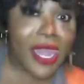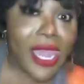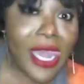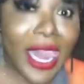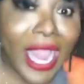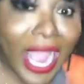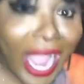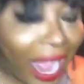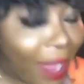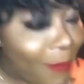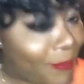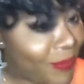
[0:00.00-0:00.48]

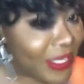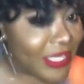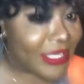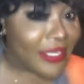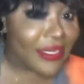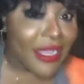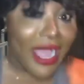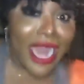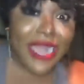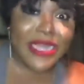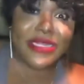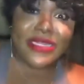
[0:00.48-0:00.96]
I'll be
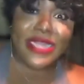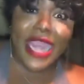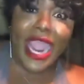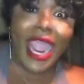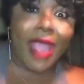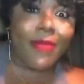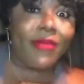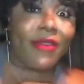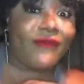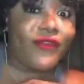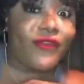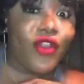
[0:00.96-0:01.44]

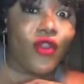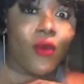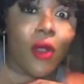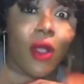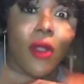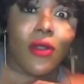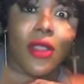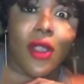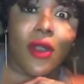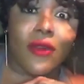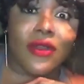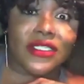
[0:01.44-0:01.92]
goddamn if you
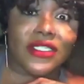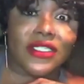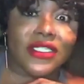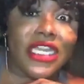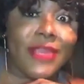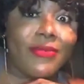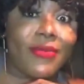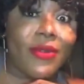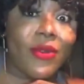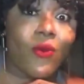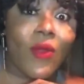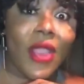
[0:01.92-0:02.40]
won't go to
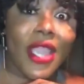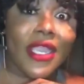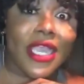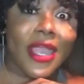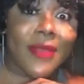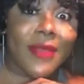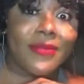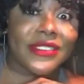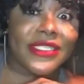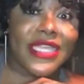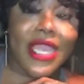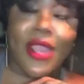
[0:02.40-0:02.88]
sleep and wake up and say,